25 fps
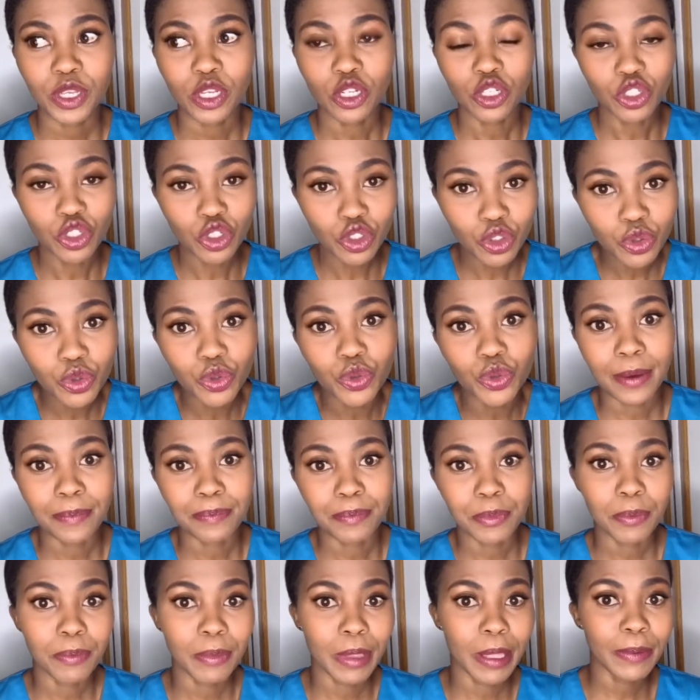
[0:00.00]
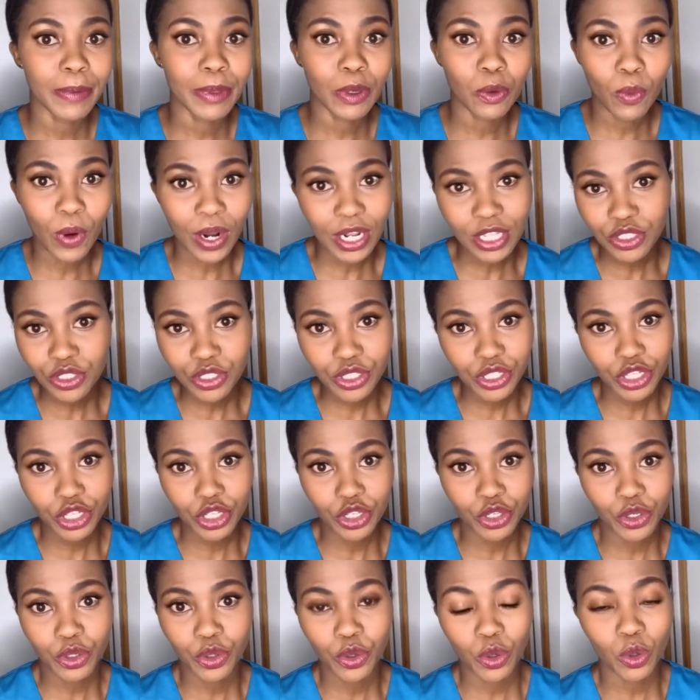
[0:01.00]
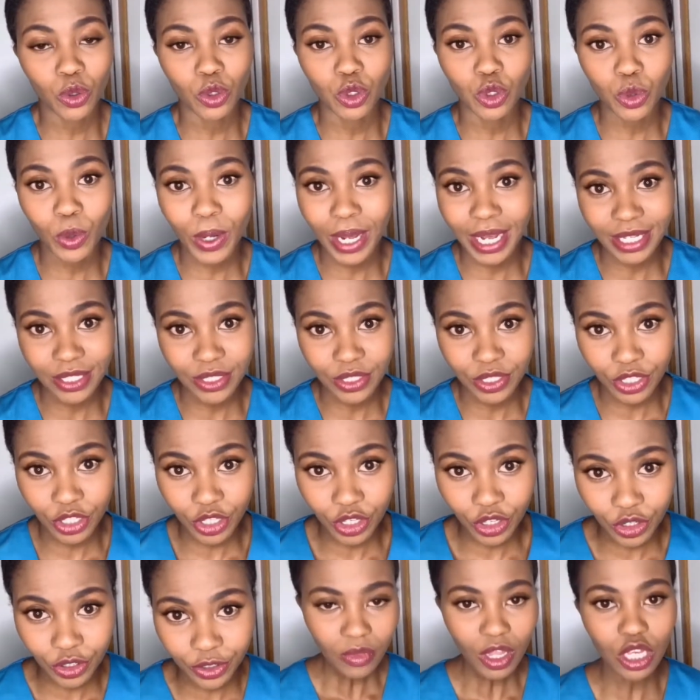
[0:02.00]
do maybe once a year or twice a year.